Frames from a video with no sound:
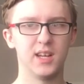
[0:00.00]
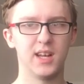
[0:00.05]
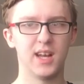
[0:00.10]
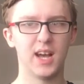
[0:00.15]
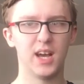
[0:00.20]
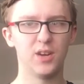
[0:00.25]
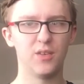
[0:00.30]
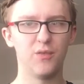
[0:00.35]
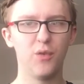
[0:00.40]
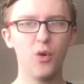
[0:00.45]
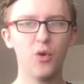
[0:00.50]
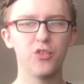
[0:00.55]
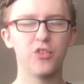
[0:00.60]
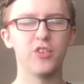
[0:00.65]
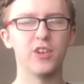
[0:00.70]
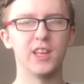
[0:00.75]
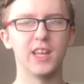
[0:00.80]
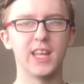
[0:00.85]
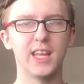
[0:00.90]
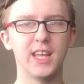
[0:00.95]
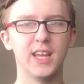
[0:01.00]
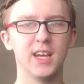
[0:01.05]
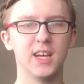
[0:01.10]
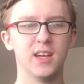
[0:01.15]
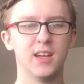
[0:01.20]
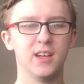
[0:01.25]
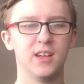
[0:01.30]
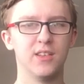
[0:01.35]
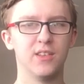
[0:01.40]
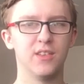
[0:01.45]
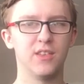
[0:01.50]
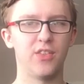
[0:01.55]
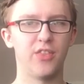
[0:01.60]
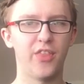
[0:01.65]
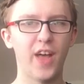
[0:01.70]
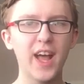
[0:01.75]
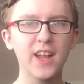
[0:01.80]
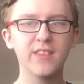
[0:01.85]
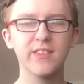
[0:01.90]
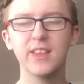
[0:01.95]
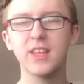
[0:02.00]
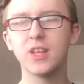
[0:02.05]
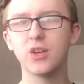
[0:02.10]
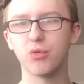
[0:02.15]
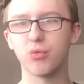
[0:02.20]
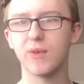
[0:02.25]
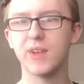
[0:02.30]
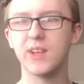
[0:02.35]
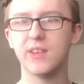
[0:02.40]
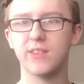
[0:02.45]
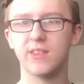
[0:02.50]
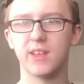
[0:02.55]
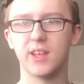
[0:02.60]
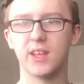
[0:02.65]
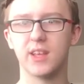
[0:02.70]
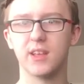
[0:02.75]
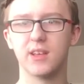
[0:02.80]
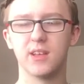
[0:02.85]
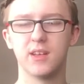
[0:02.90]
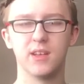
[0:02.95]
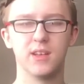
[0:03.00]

And unfortunately, that's increasing.